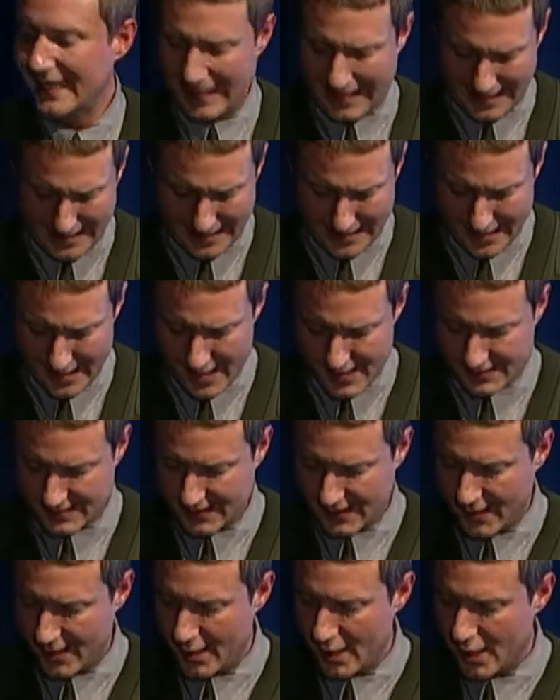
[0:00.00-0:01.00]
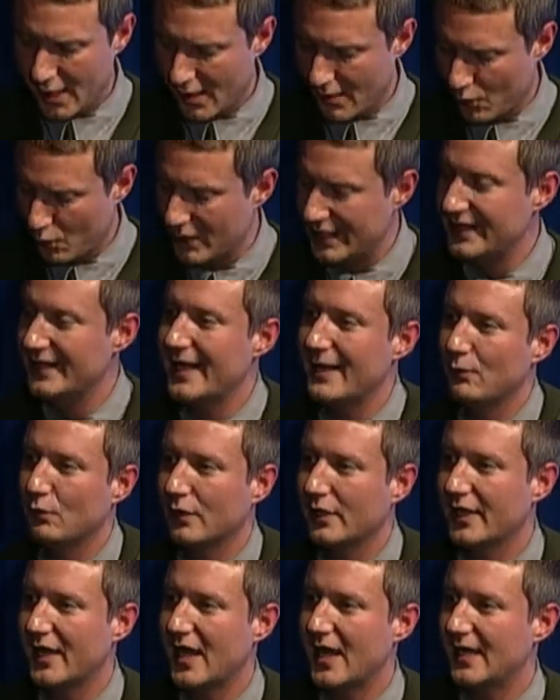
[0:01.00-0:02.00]
And uh, when they
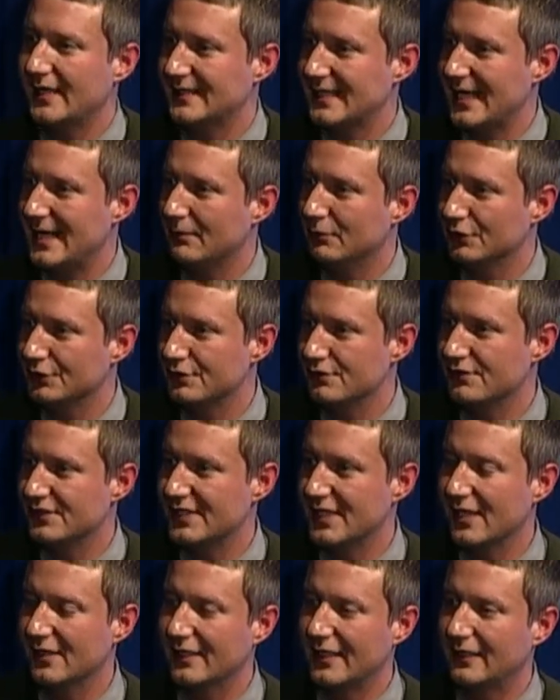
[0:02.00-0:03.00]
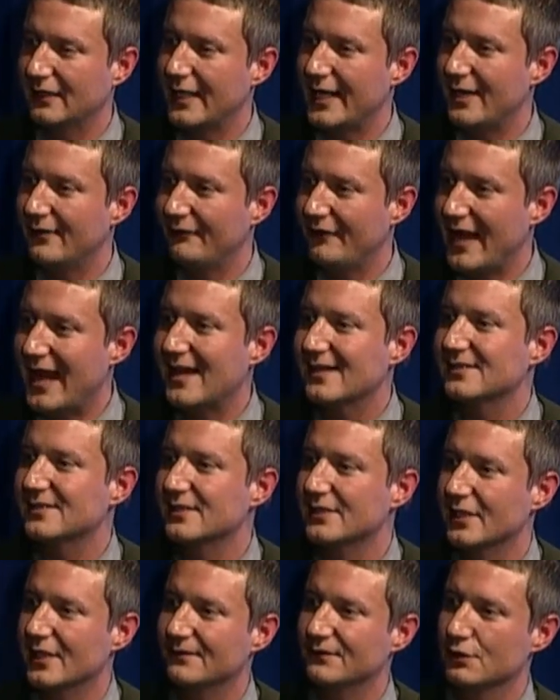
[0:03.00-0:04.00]
were not able to sell that land fast
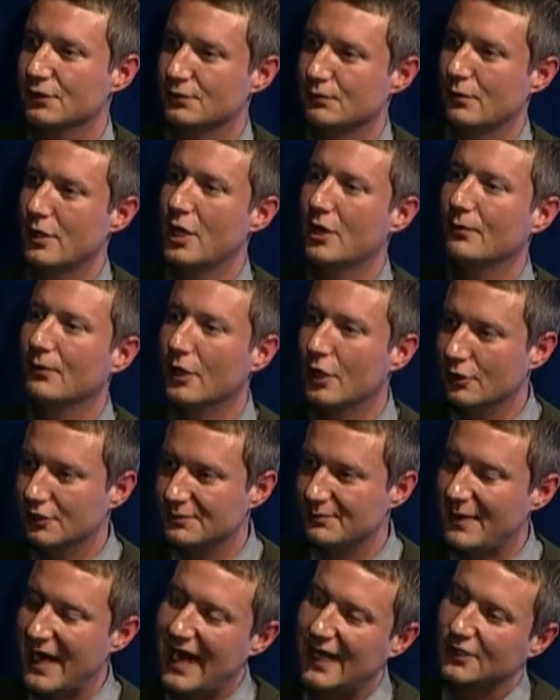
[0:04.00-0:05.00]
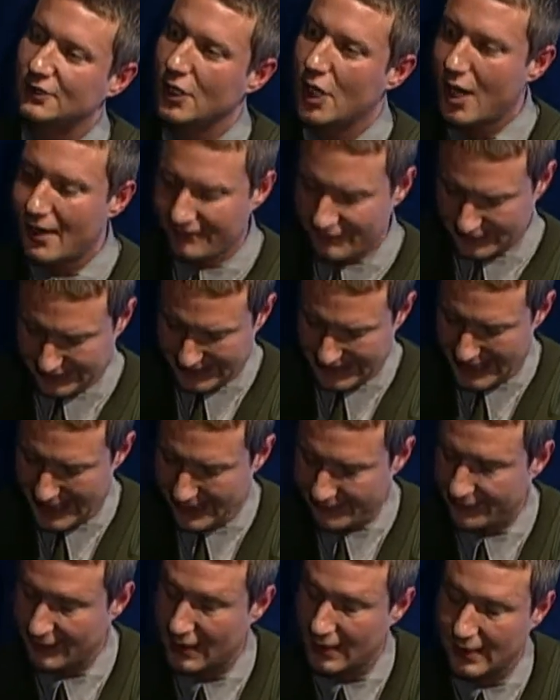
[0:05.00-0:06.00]
enough, those railroads backed off and
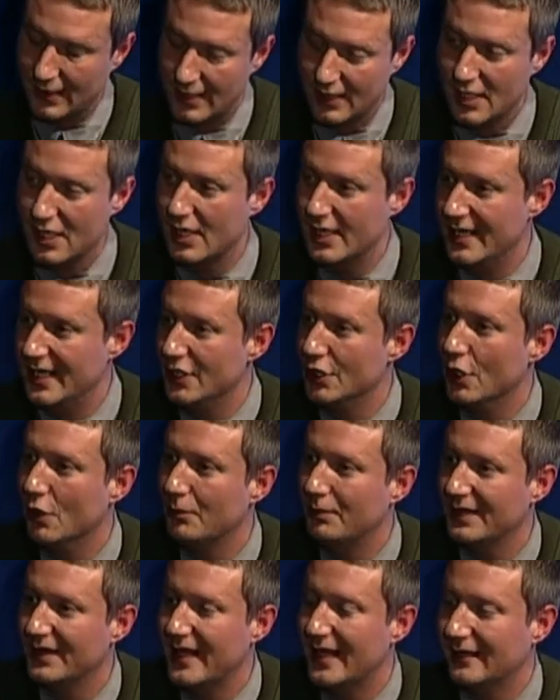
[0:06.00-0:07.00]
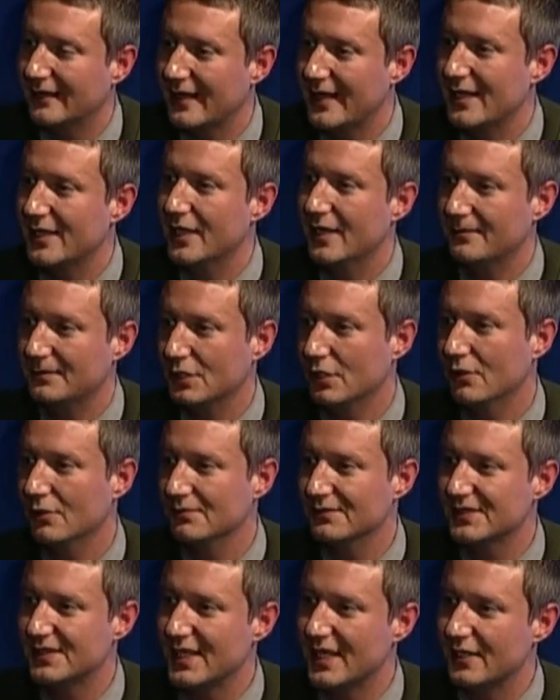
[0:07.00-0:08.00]
gave uh, and opened that land up to
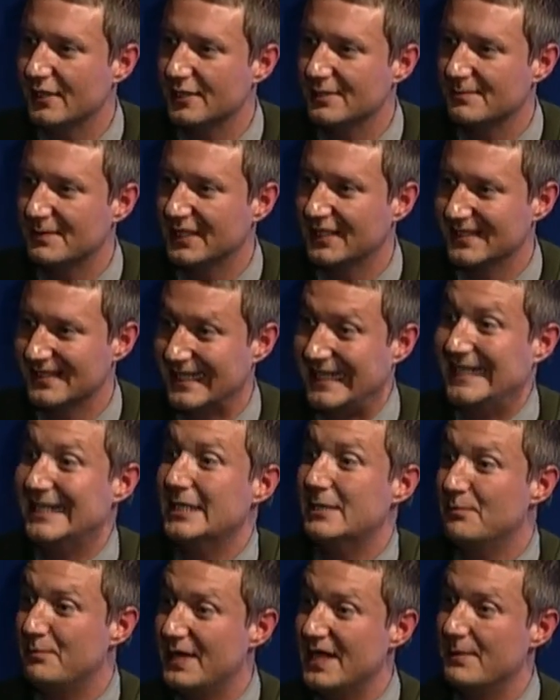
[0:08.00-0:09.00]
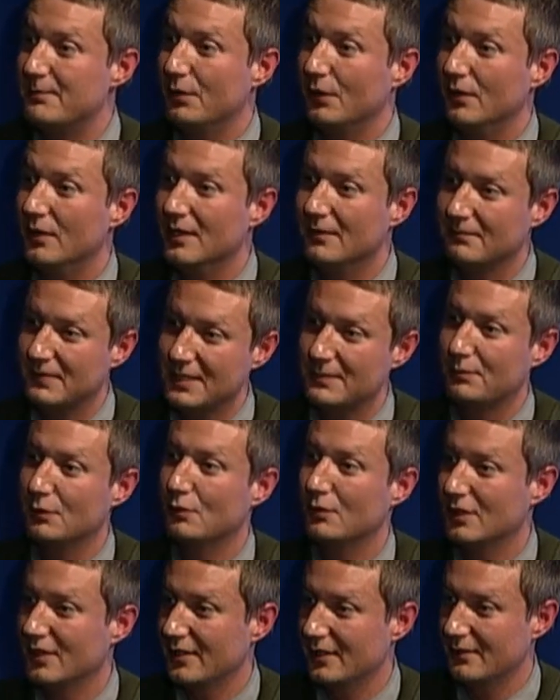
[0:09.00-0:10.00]
homesteaders because they needed people. People
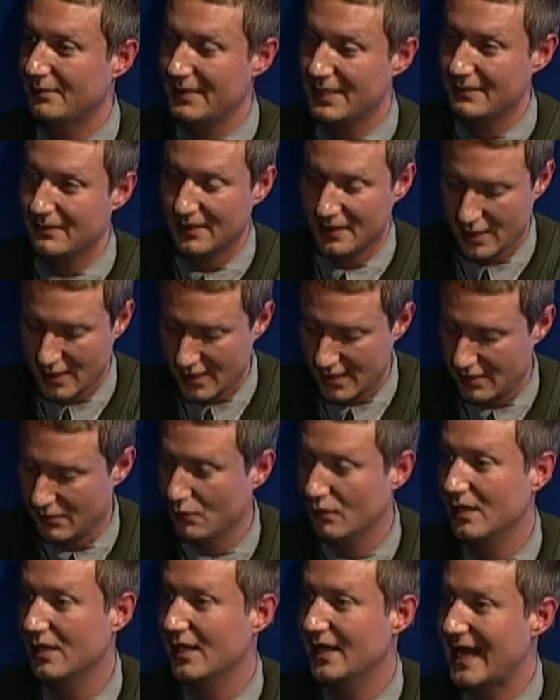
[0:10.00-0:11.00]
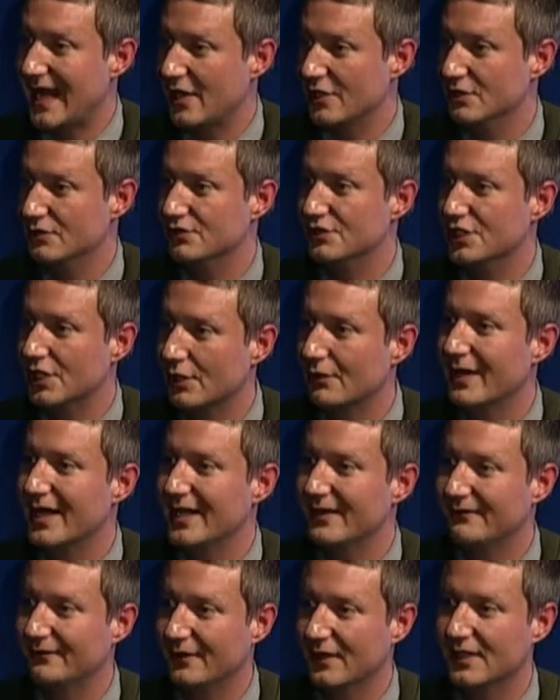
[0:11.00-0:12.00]
were the uh, how you
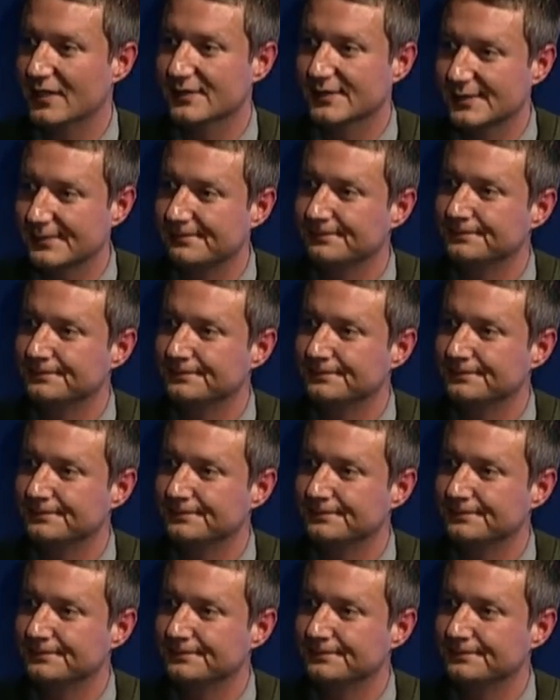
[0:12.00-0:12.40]
generated funds.